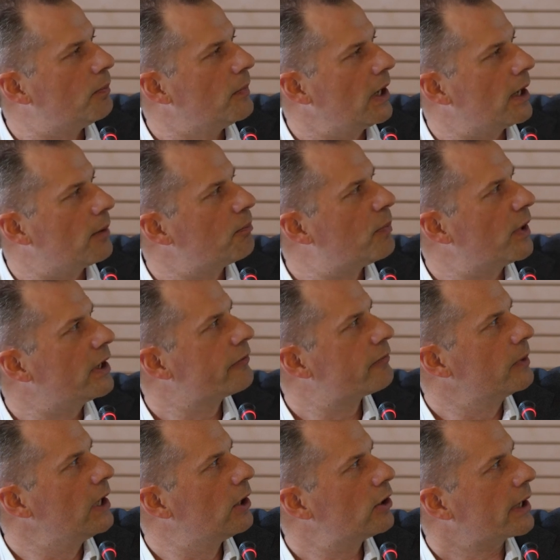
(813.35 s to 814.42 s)
But
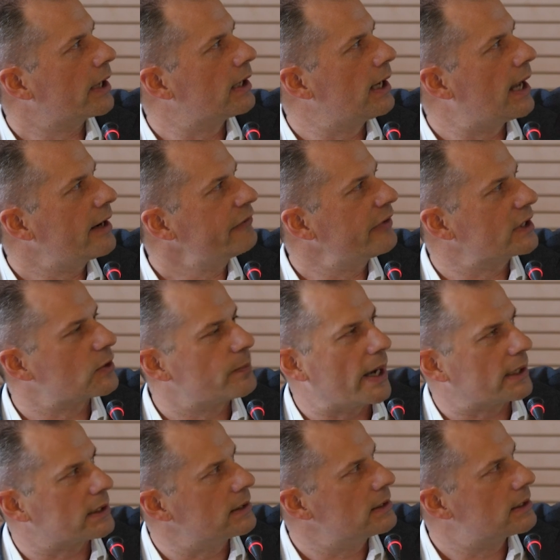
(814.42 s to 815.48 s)
if we look at life
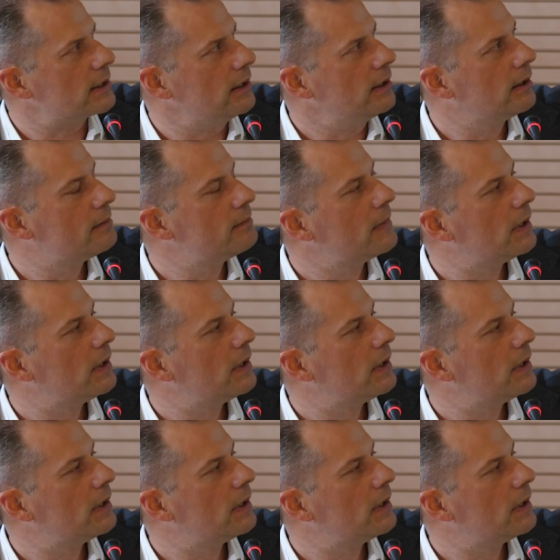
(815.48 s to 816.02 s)
expectancy,